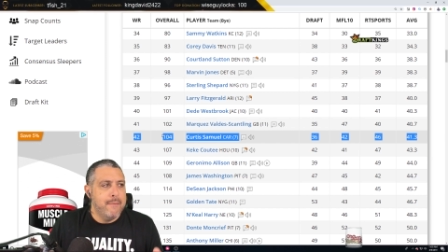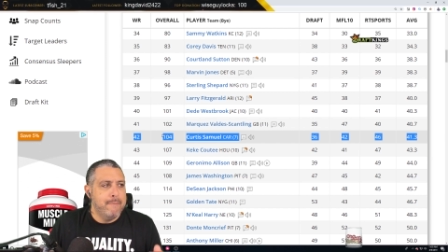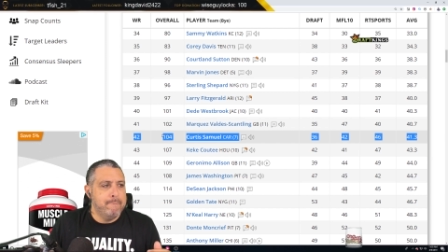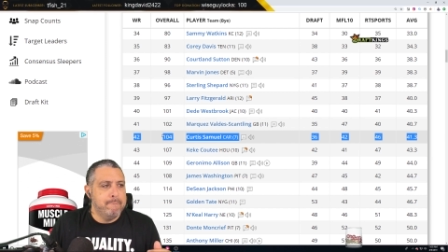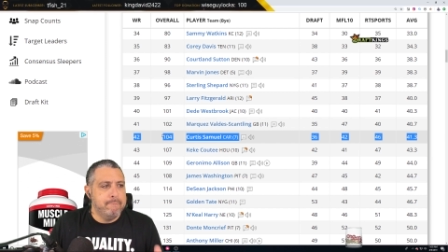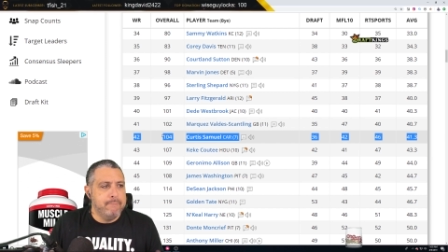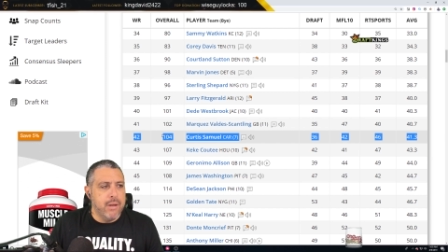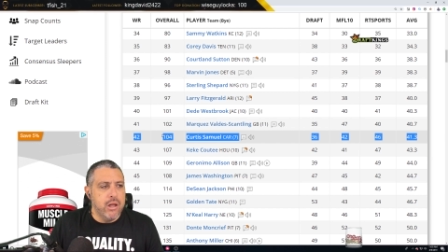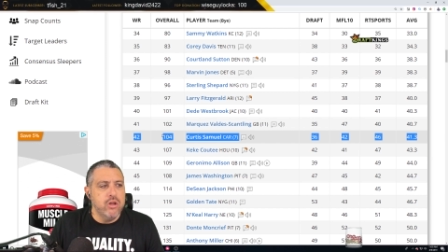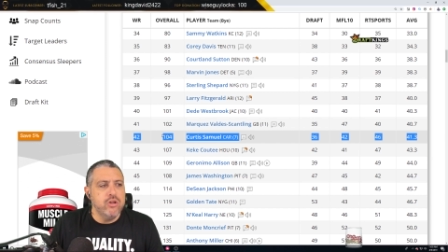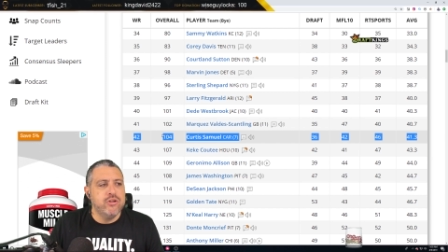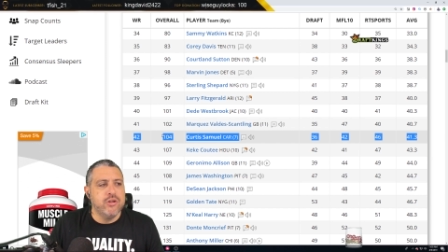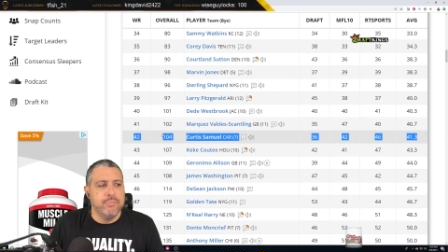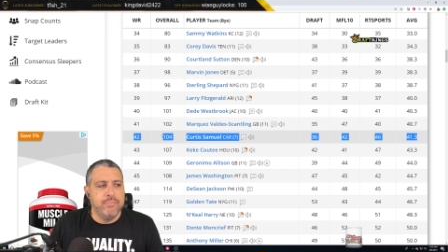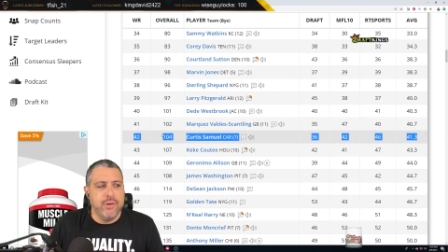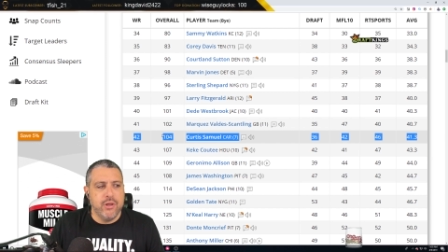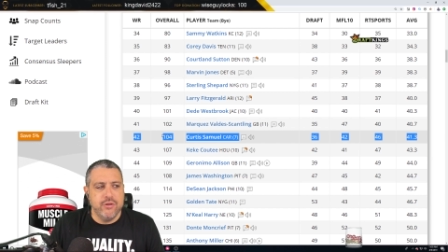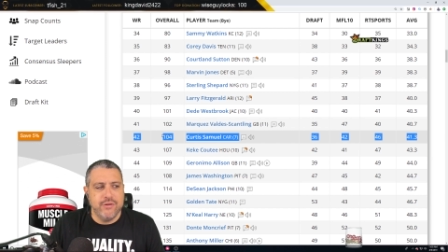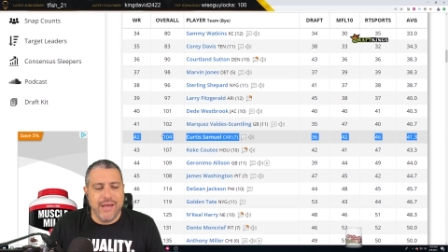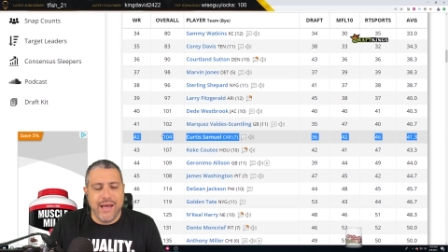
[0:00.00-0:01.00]

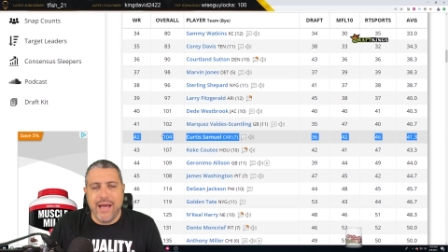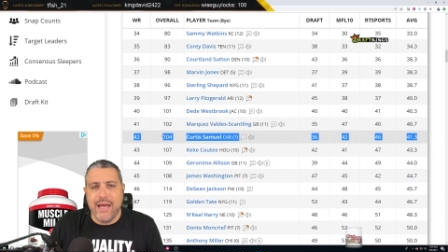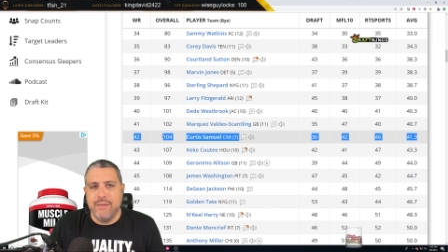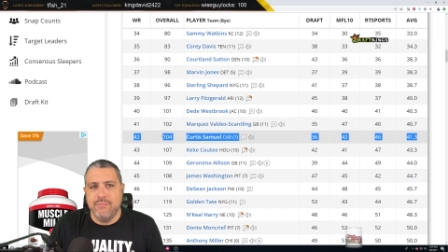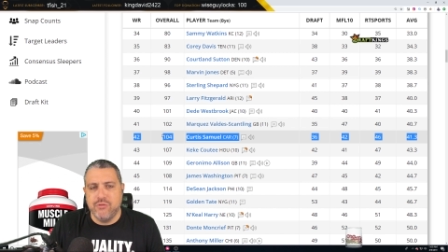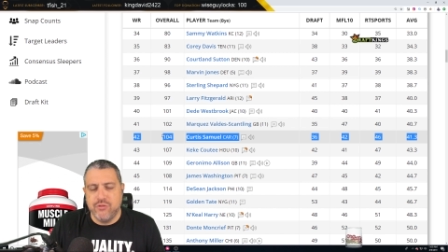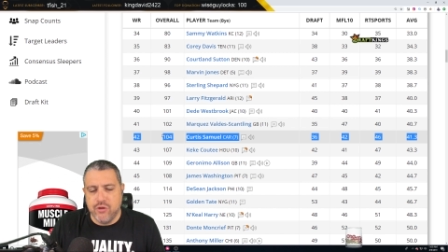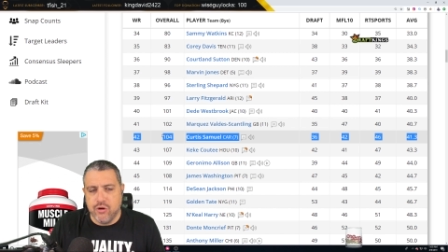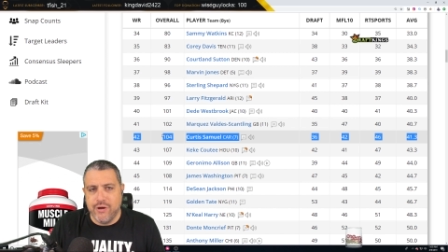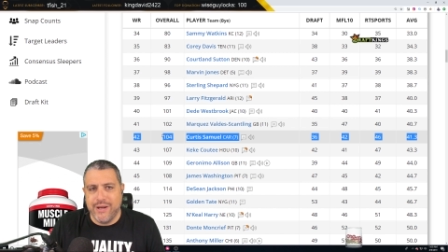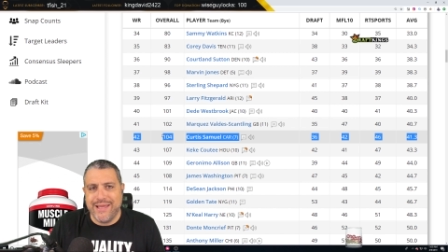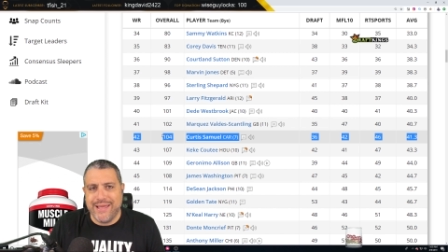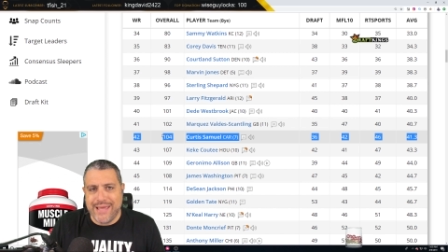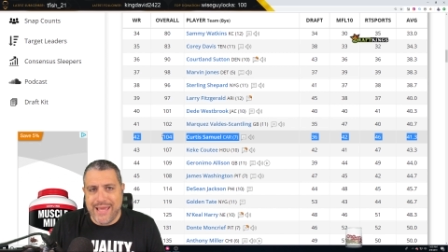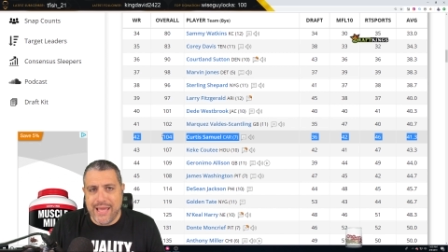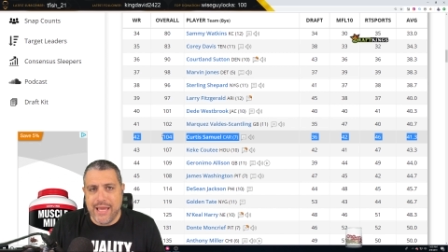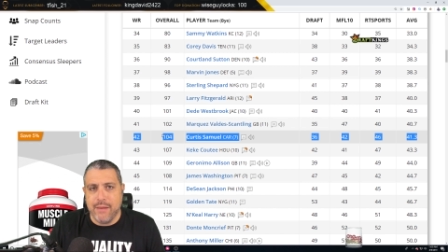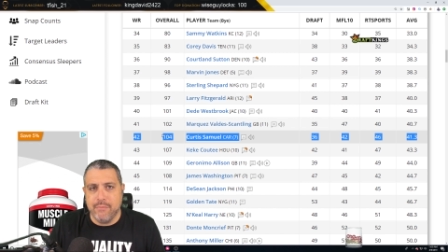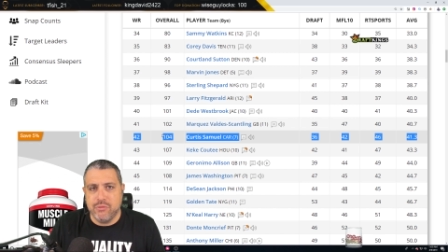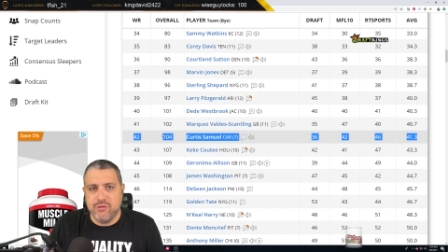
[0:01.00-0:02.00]
multiple times during
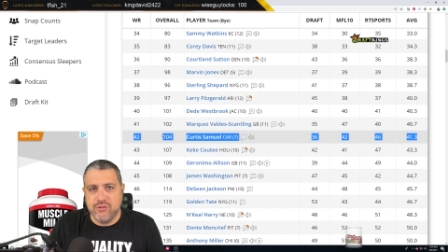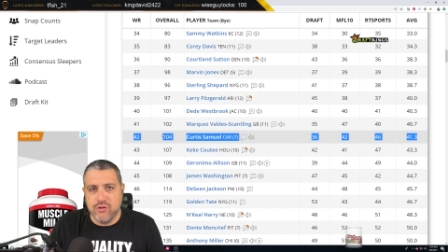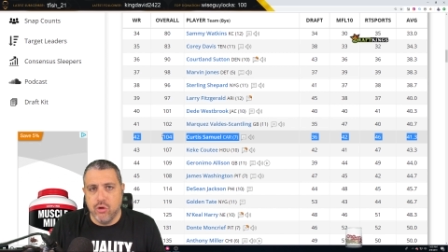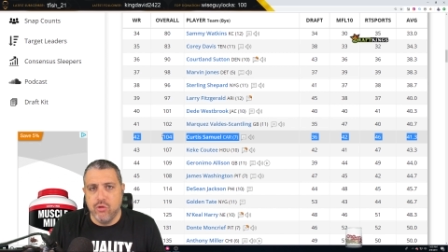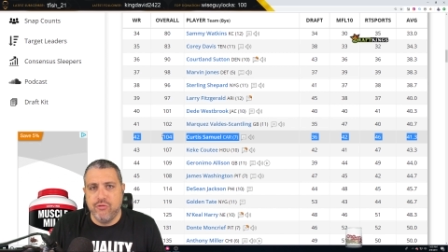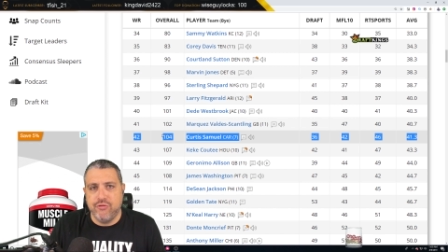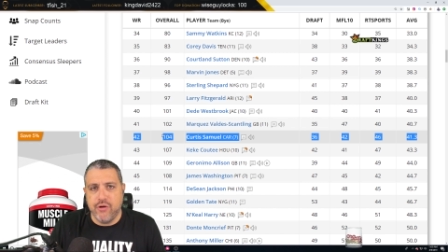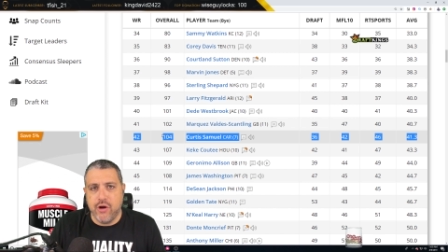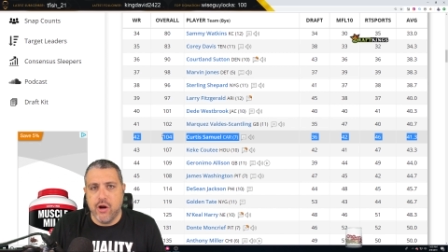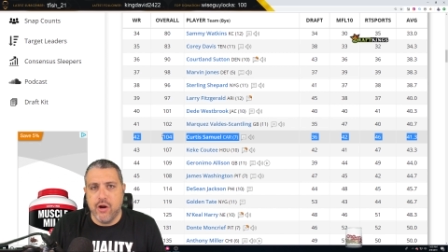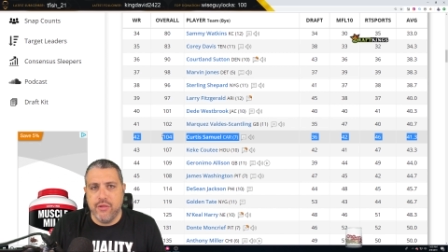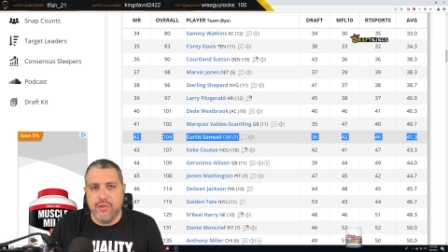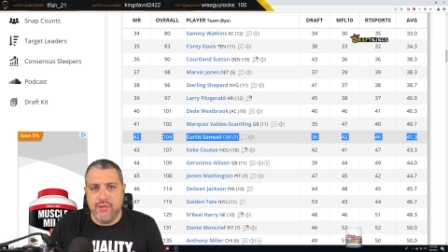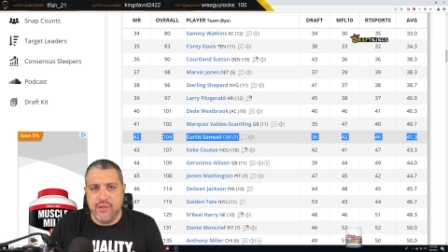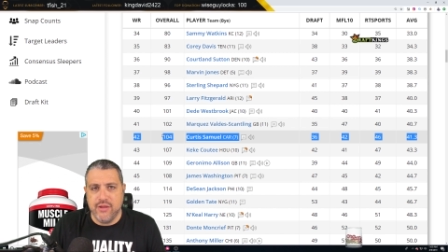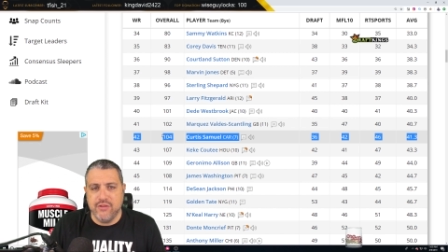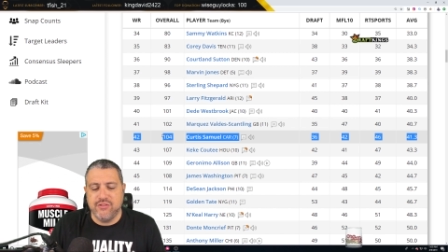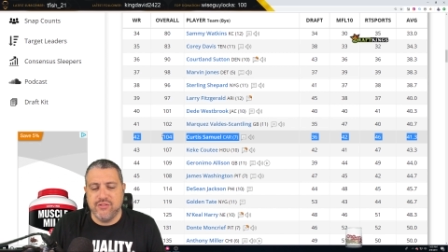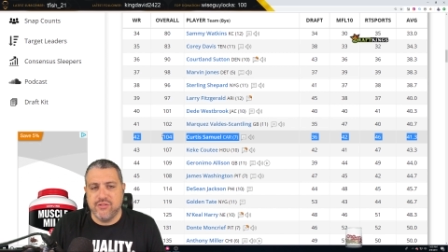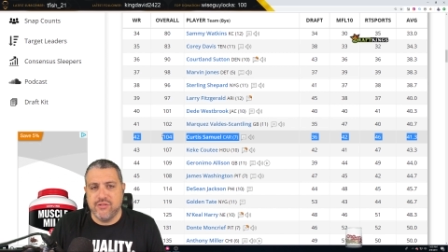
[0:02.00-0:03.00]
camp so far
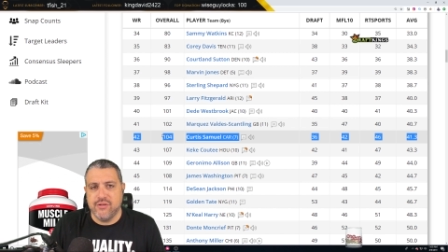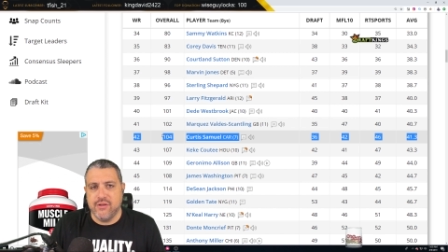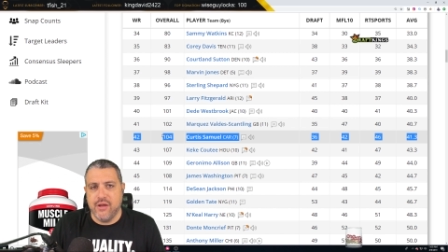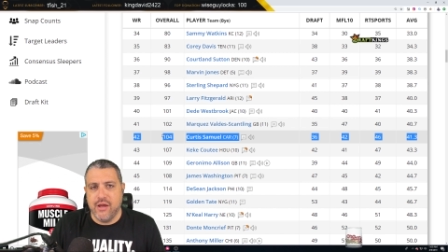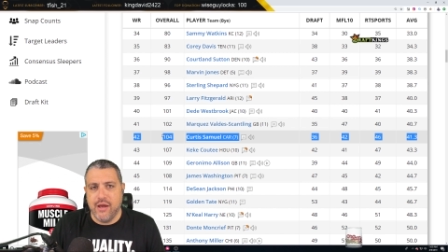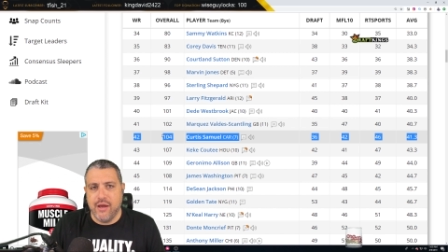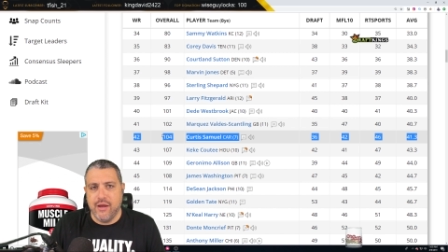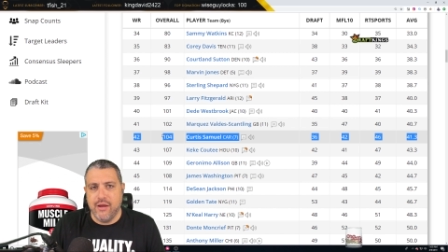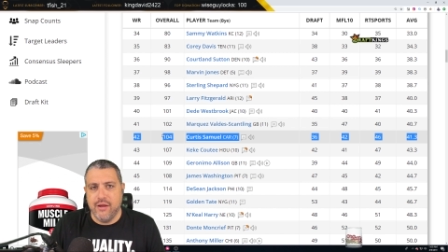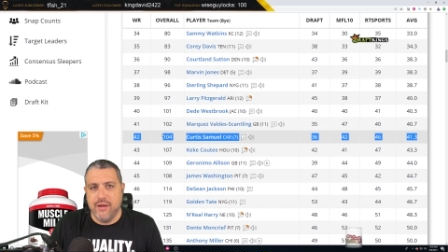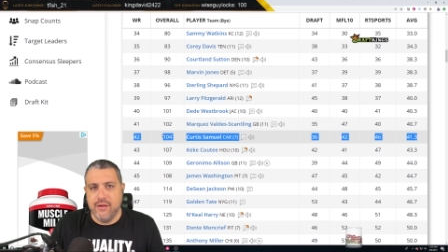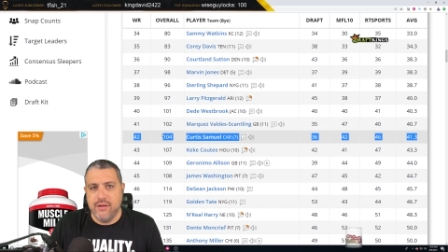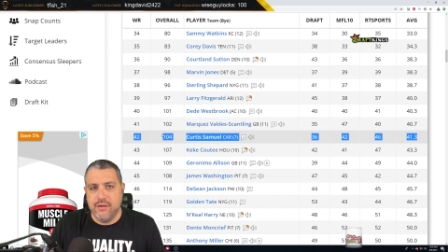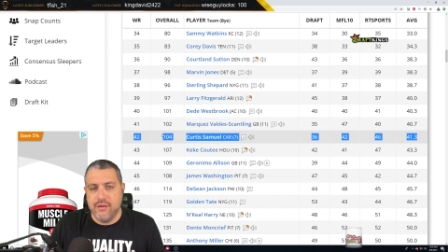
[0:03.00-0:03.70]
this uh,